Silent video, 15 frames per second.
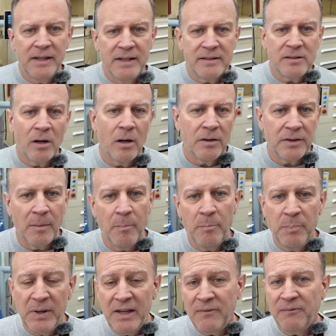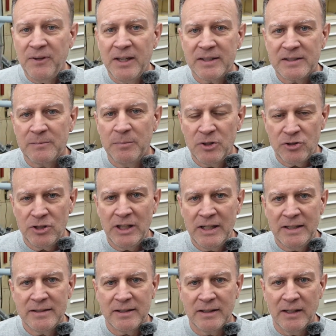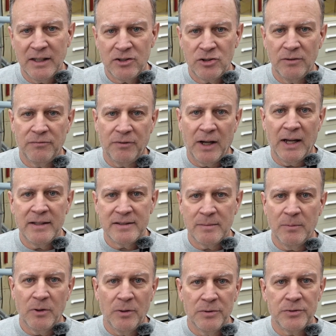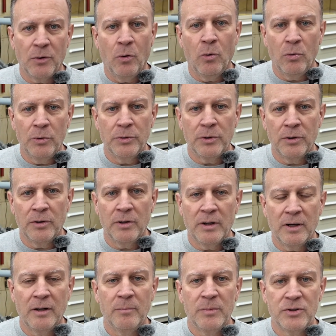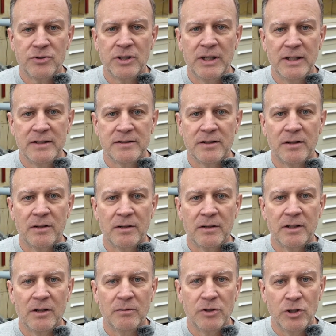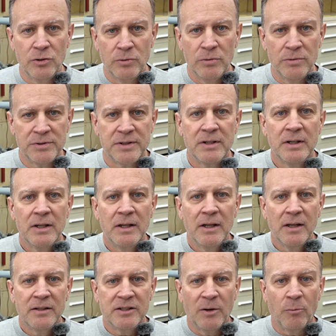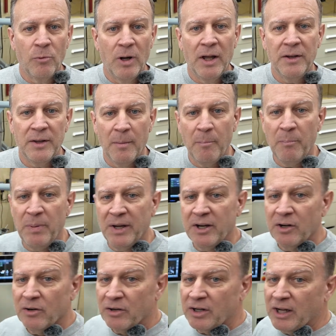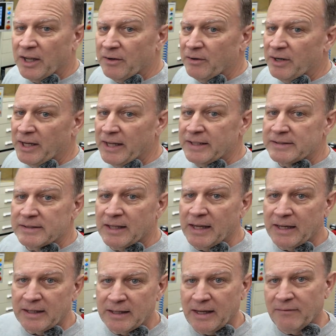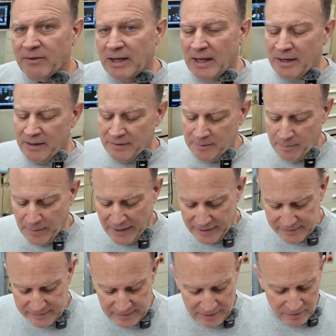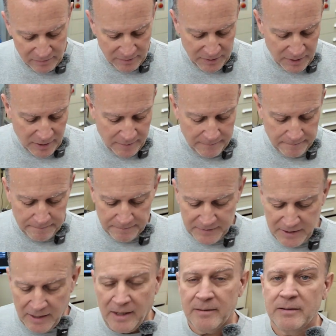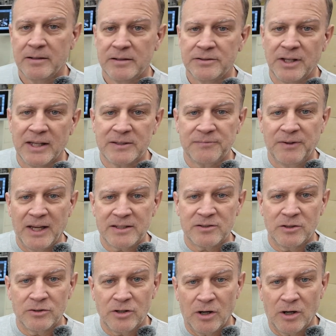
these aren't the beefiest machines unless you find some of those older machines that are used to run the bigger cutter heads like I've got on the back side over there. Okay, so that's